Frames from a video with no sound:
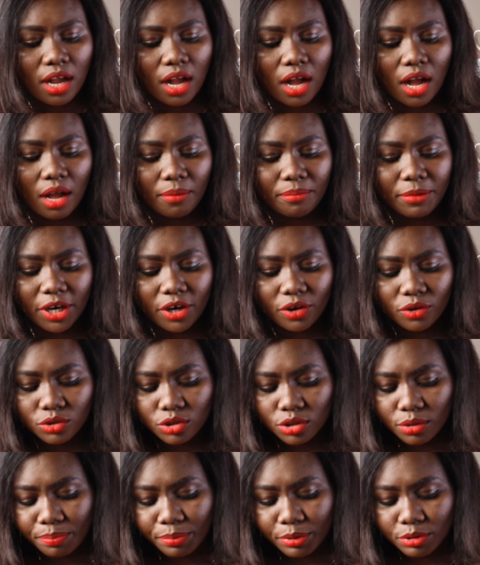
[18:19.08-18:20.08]
It
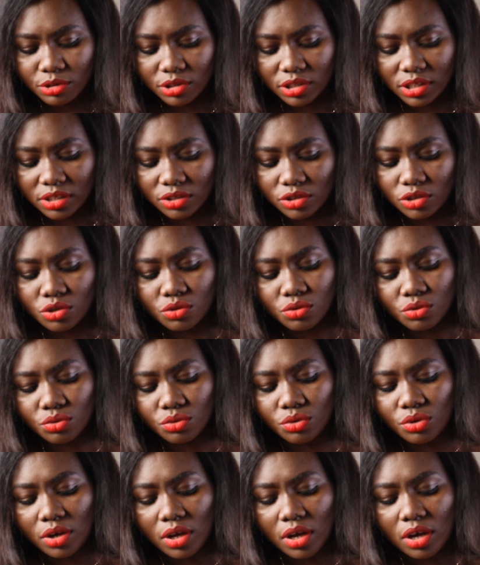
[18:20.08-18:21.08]
also puts
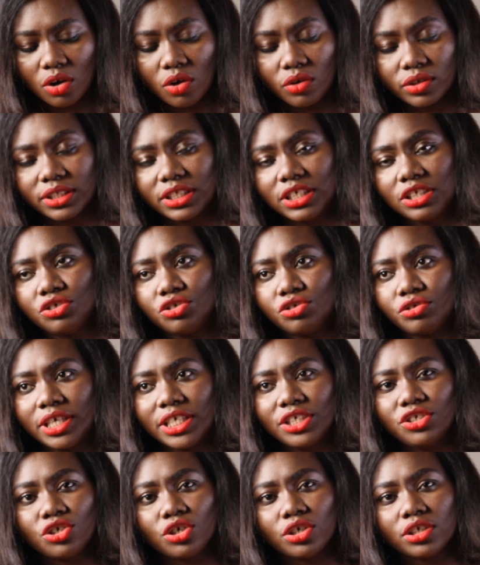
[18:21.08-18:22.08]
into
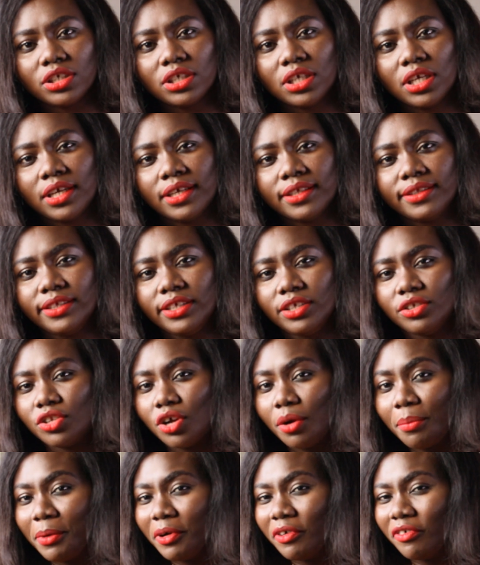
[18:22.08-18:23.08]
consideration the
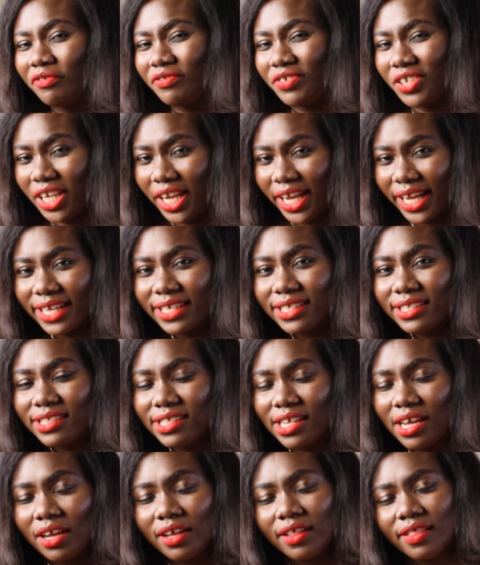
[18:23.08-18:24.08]
number of
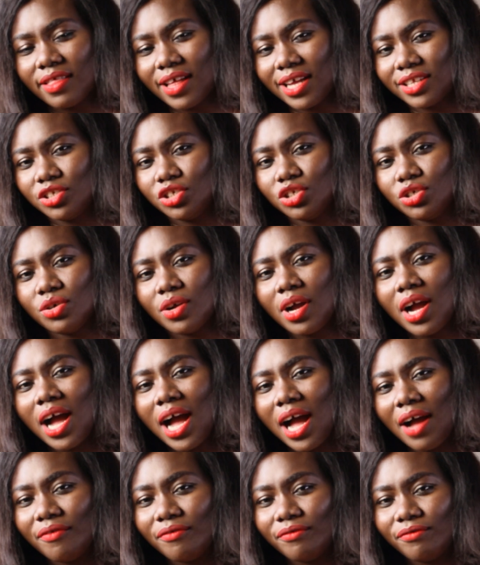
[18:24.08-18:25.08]
years that you
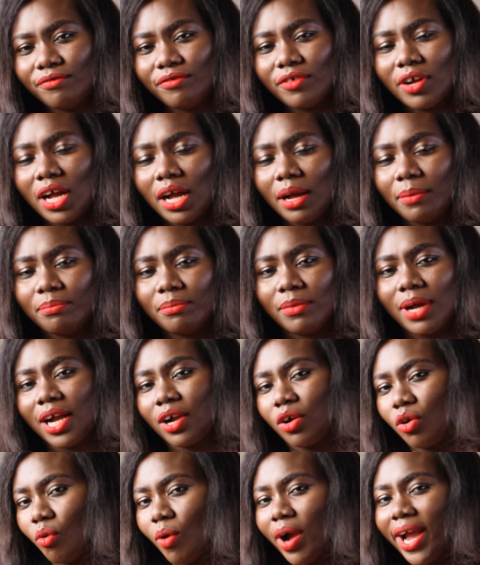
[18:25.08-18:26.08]
have
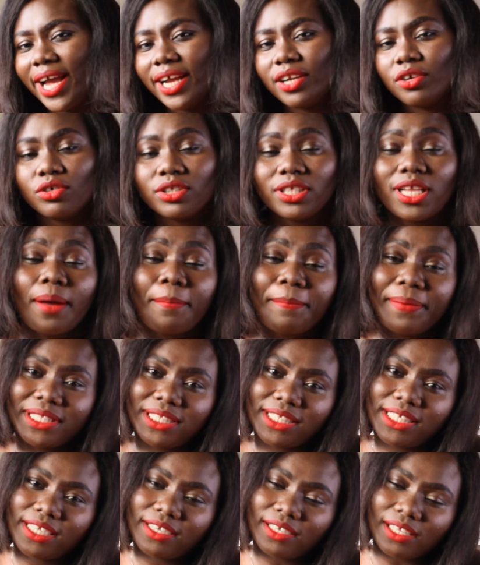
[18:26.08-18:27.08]
acquired on that
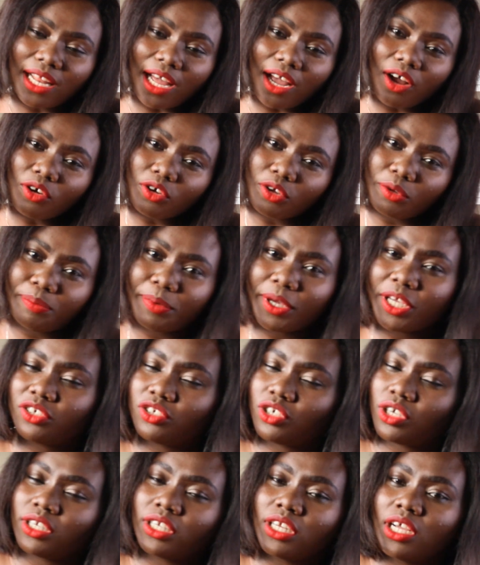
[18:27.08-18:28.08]
particular
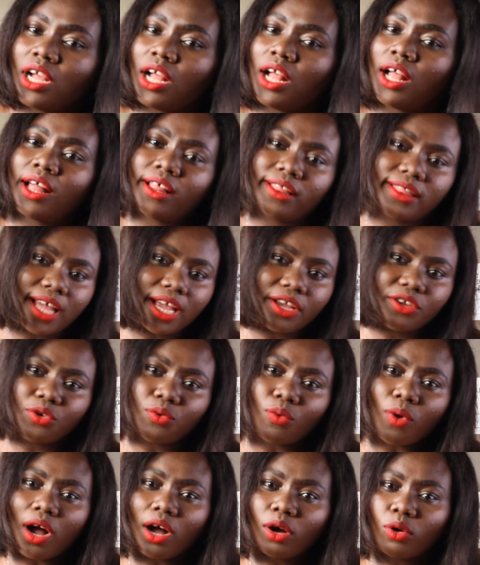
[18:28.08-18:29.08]
occupation that
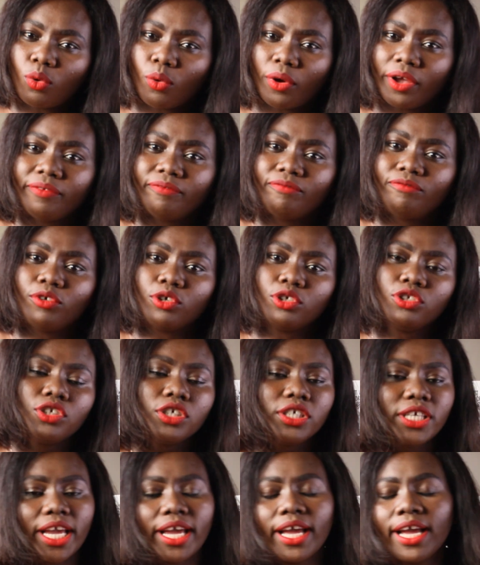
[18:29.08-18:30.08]
you are going for. So
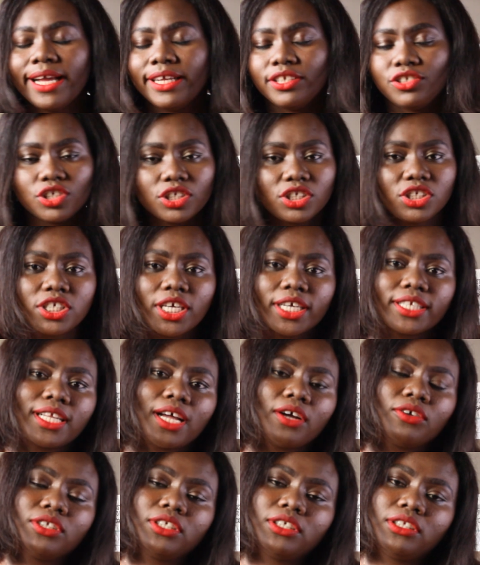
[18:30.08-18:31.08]
yeah, just check
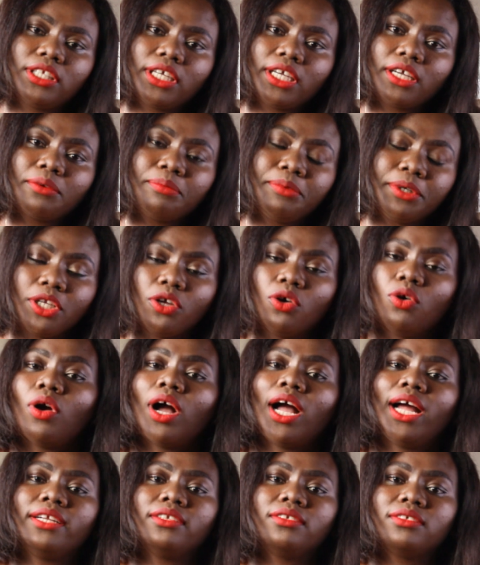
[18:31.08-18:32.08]
down the link below
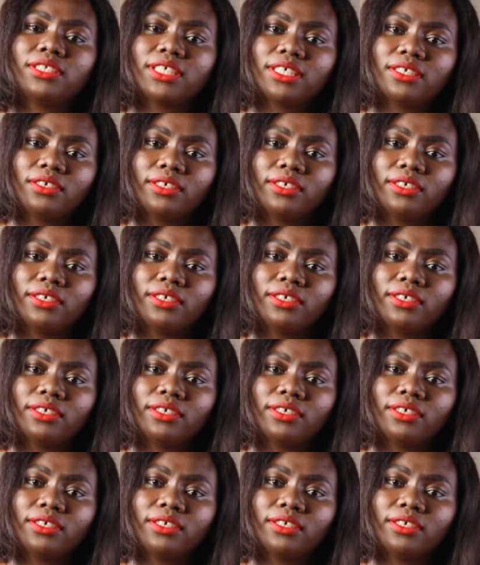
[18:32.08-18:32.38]
and